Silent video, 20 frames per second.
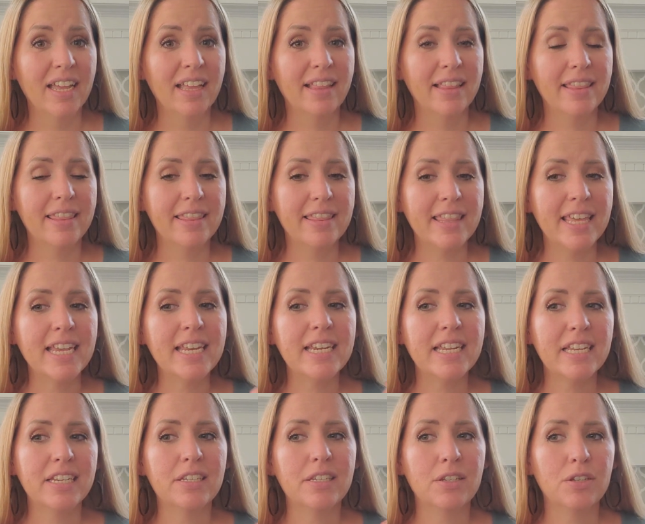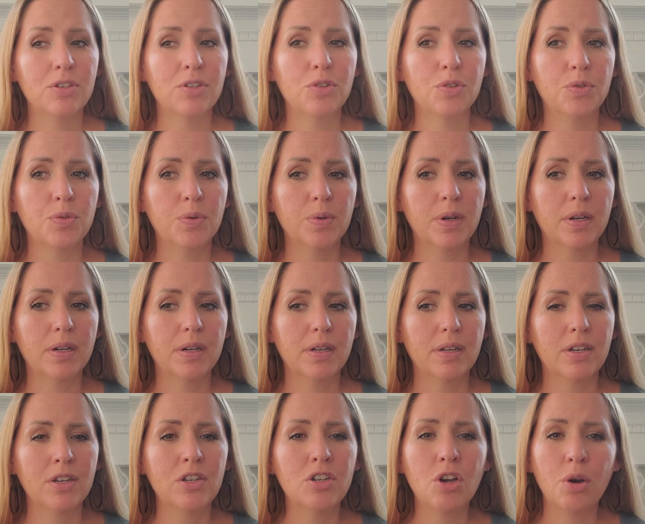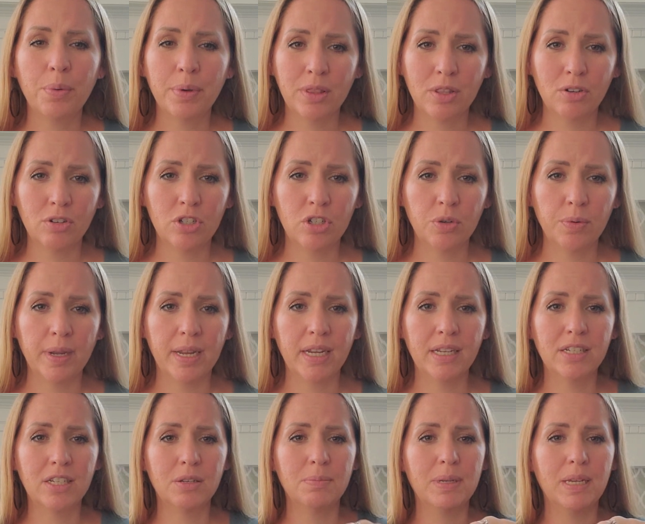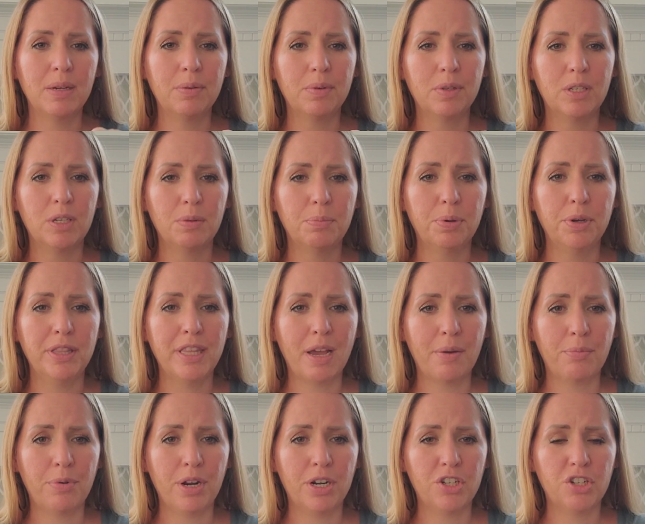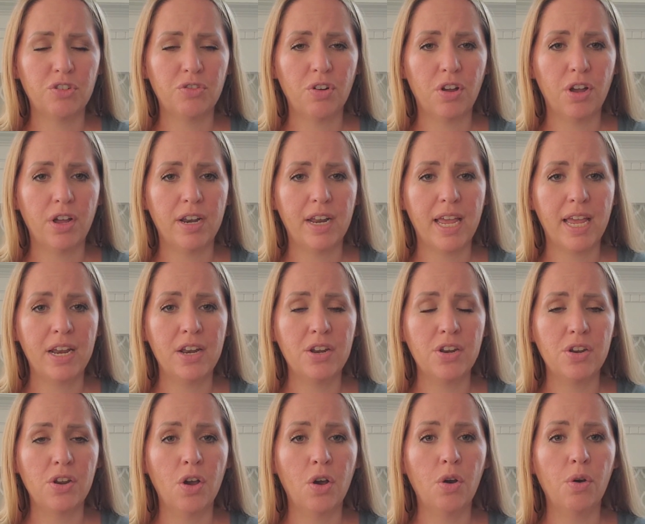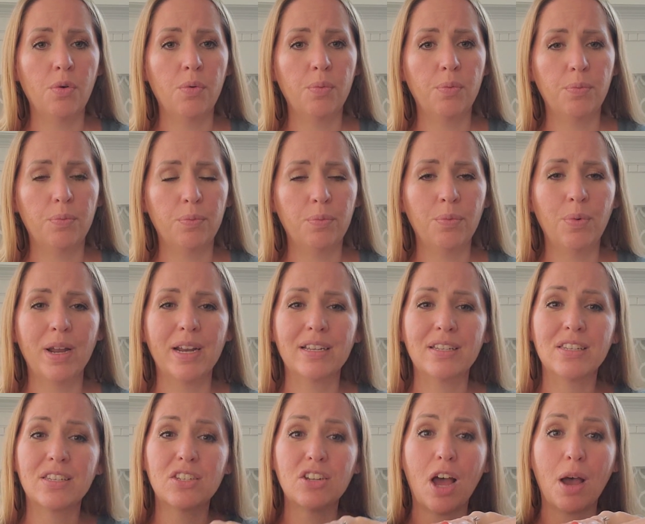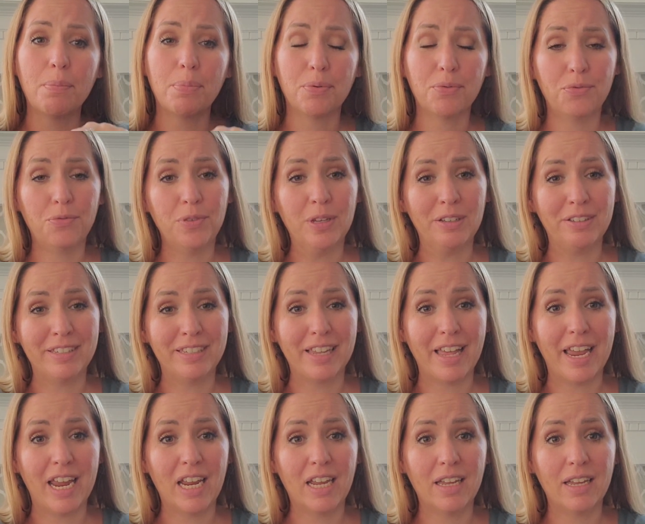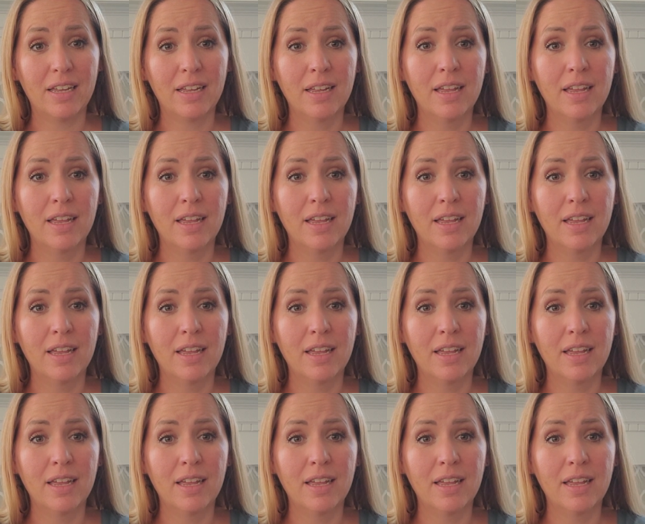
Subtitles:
they need to know what they're doing to be able to put that pressure on and know what a stop feels like.